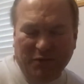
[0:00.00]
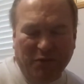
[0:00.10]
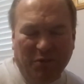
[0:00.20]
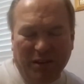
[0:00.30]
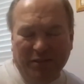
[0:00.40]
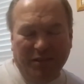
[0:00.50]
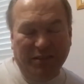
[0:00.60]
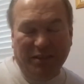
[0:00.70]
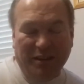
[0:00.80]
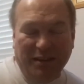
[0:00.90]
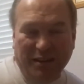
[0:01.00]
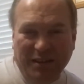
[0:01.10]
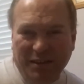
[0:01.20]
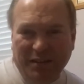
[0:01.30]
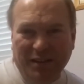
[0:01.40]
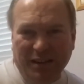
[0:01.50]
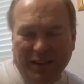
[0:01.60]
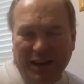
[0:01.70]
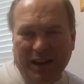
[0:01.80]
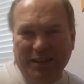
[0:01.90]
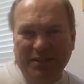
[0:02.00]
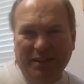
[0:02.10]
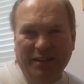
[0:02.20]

After a while, did not last.